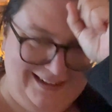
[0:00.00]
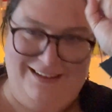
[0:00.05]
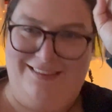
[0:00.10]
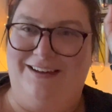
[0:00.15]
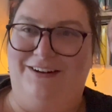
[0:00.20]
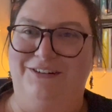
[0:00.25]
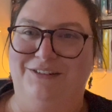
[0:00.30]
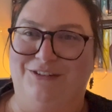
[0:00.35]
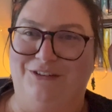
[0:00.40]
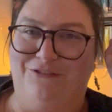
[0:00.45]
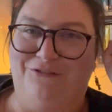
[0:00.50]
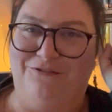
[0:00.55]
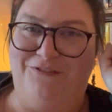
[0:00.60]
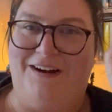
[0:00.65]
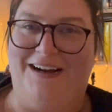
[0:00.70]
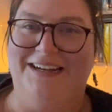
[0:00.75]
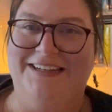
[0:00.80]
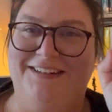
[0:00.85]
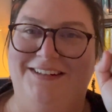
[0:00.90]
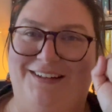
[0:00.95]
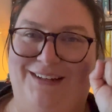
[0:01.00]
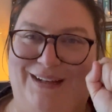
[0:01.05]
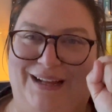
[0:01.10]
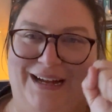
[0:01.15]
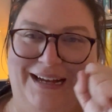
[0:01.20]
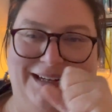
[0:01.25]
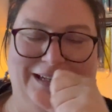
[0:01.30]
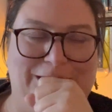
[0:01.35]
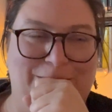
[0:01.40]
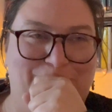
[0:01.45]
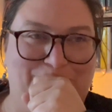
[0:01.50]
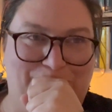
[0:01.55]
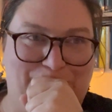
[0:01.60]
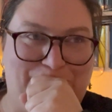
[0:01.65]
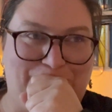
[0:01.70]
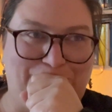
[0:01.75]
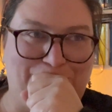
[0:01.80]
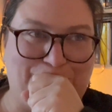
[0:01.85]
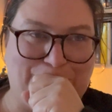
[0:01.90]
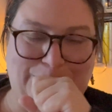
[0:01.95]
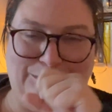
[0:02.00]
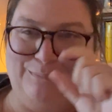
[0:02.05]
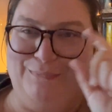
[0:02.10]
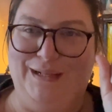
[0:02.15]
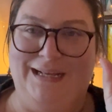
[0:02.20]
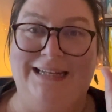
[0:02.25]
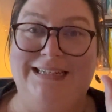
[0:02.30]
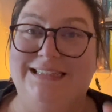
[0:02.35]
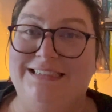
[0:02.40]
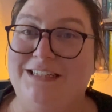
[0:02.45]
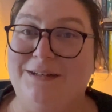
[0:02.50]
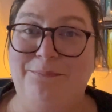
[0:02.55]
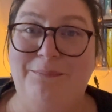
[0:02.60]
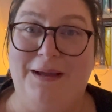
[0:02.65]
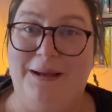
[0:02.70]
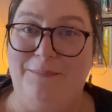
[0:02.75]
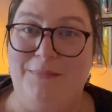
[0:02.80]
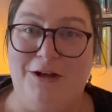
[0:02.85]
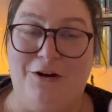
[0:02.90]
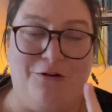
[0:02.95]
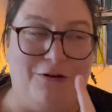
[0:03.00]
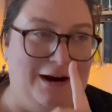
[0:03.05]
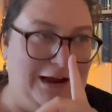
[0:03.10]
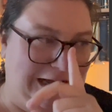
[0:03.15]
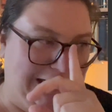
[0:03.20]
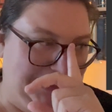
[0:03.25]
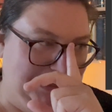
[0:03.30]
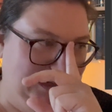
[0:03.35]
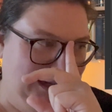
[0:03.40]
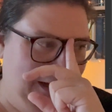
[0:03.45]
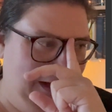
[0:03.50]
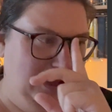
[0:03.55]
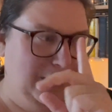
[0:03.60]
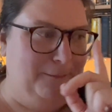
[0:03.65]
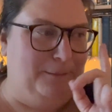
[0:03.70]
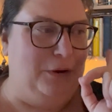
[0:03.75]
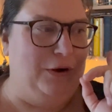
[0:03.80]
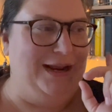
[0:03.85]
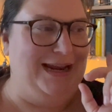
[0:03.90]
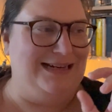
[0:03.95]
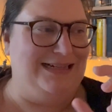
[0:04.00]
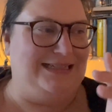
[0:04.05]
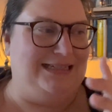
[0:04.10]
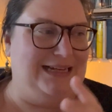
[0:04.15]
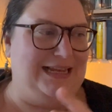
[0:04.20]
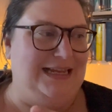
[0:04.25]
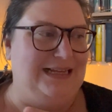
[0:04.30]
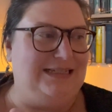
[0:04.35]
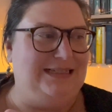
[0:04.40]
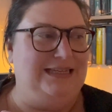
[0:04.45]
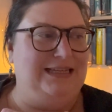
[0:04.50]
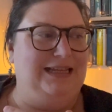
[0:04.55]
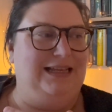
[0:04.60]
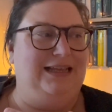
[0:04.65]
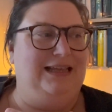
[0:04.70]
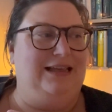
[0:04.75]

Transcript: There is a final line, and it didn't make me cry, but it did